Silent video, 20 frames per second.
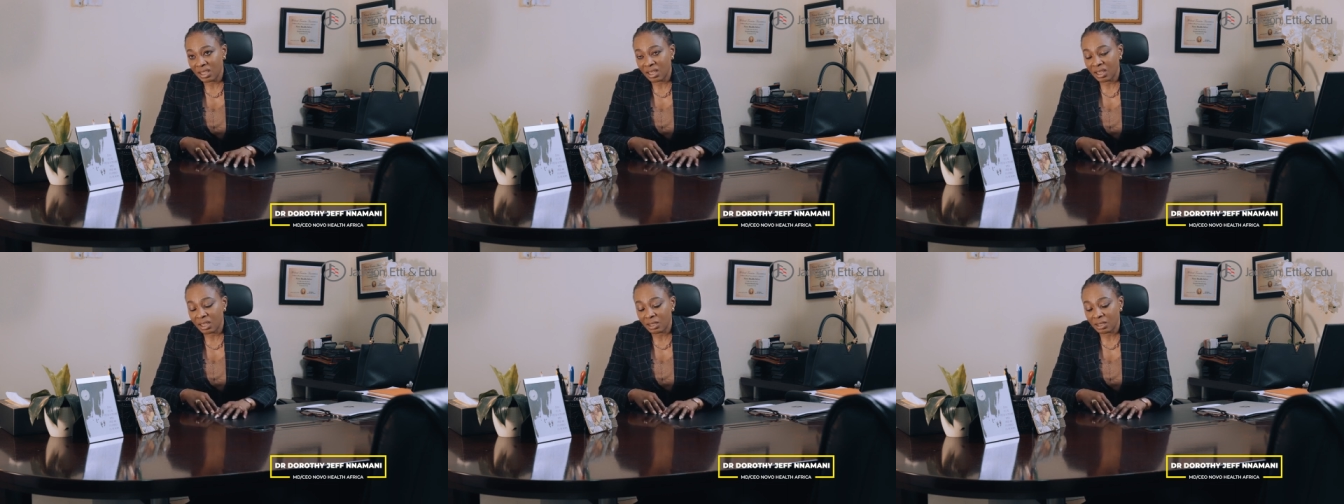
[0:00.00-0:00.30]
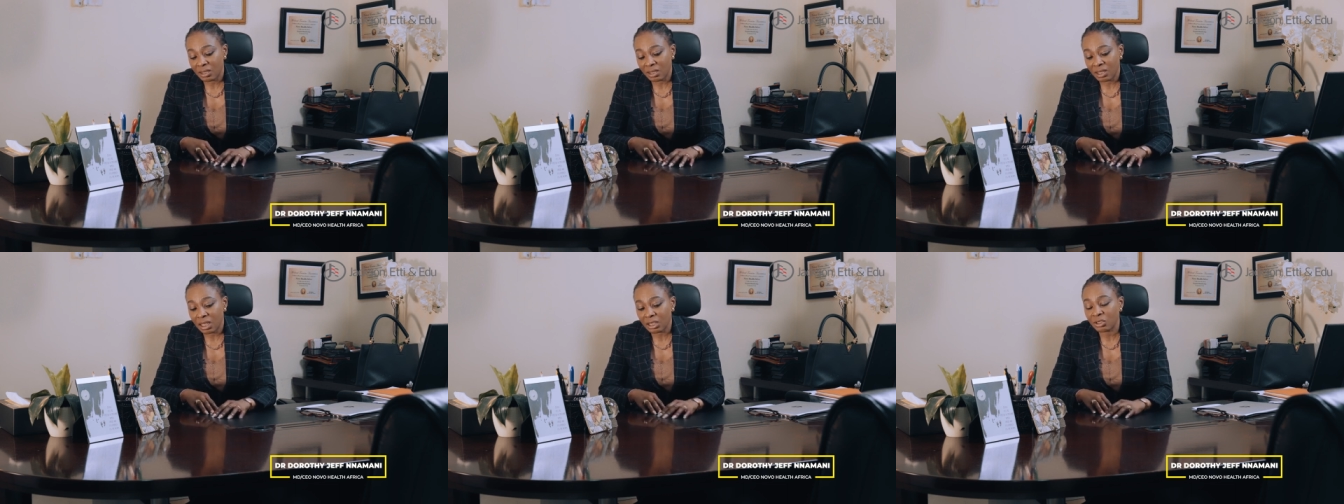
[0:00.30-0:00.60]

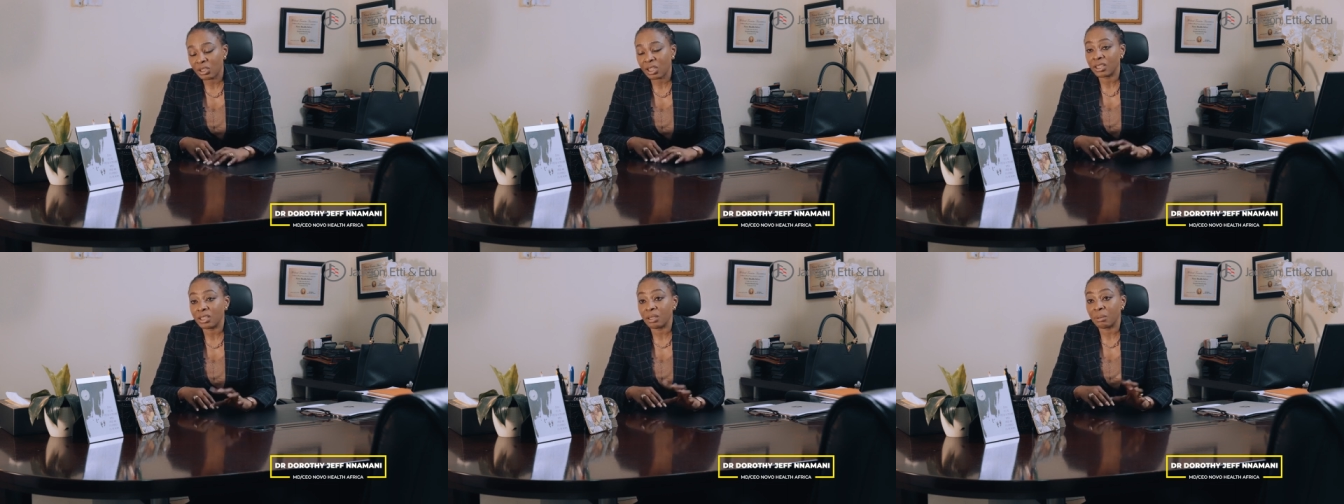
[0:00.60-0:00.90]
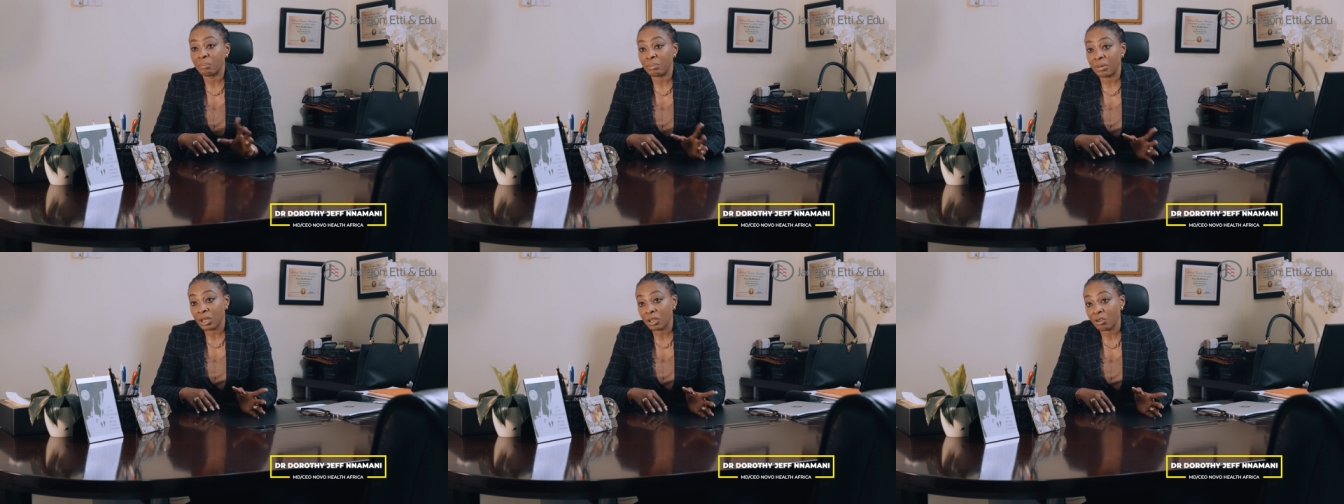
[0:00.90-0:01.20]
is actually
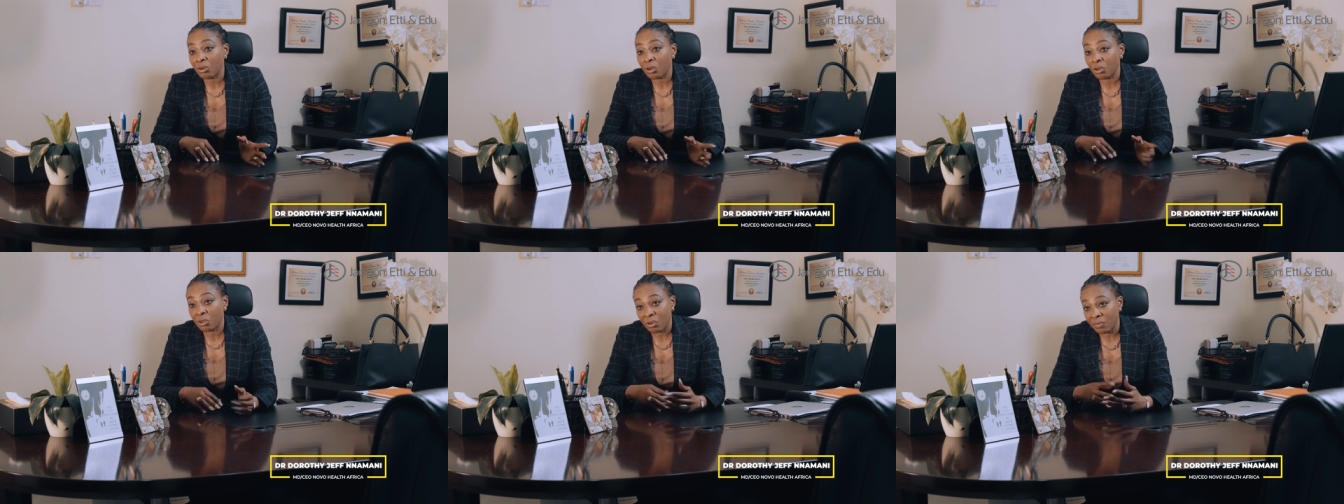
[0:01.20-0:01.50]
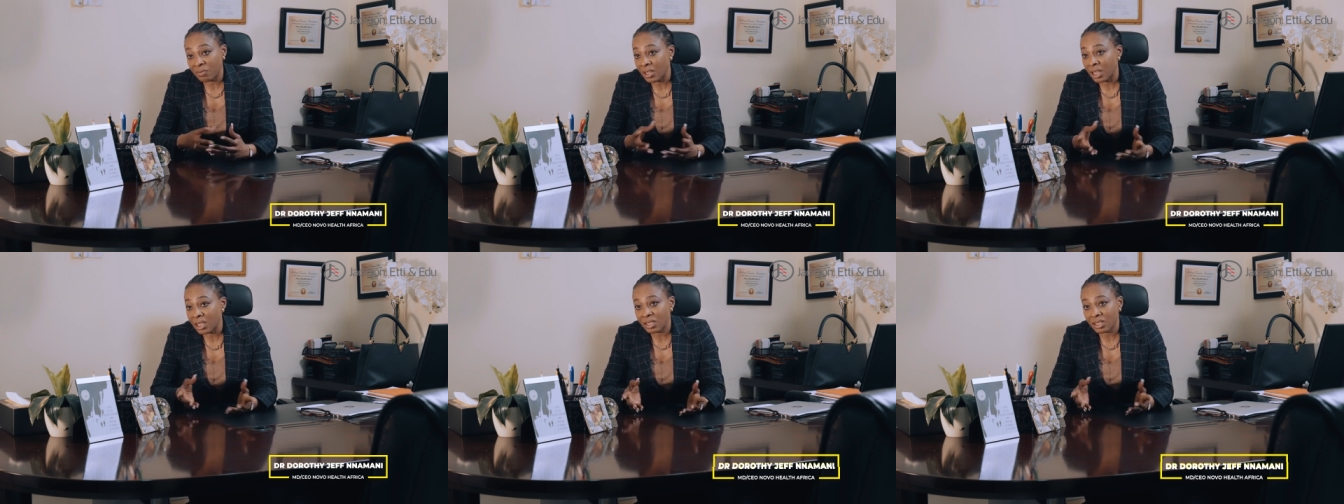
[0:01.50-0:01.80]
the bedrock
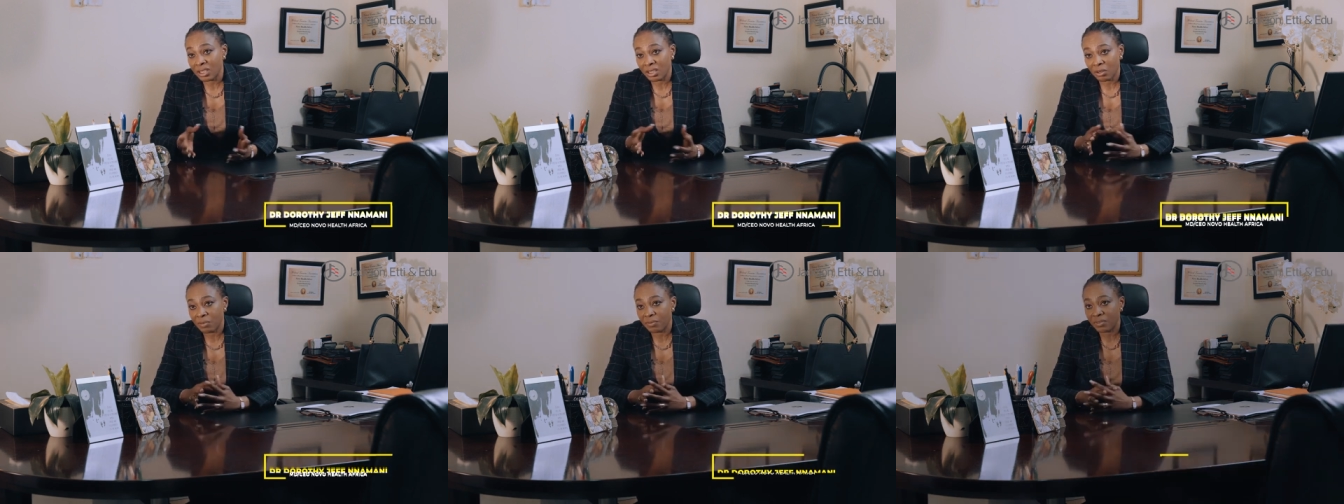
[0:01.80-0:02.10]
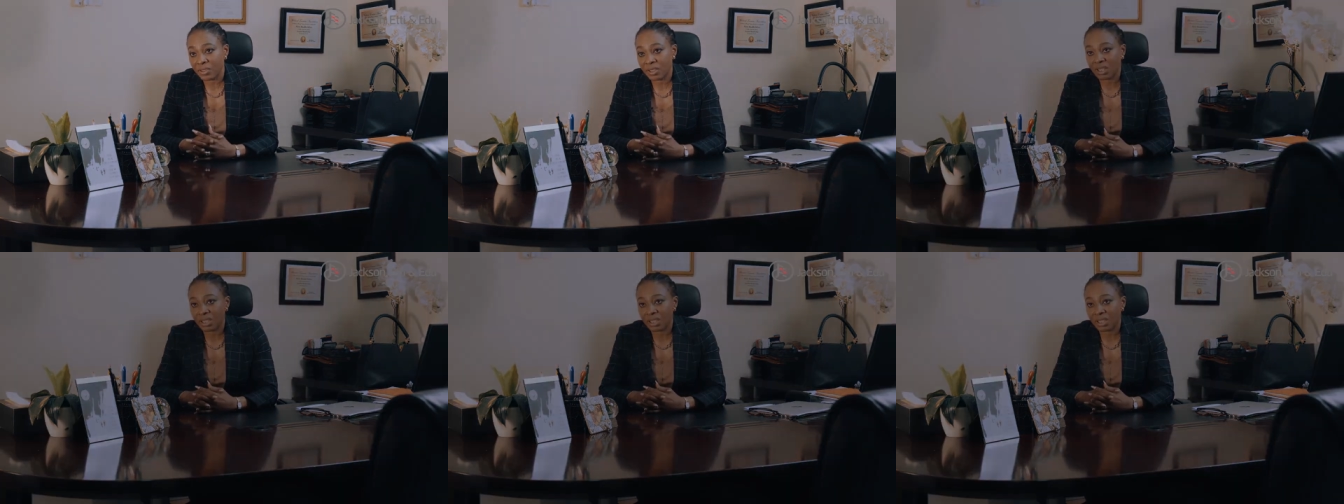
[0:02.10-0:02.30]
of the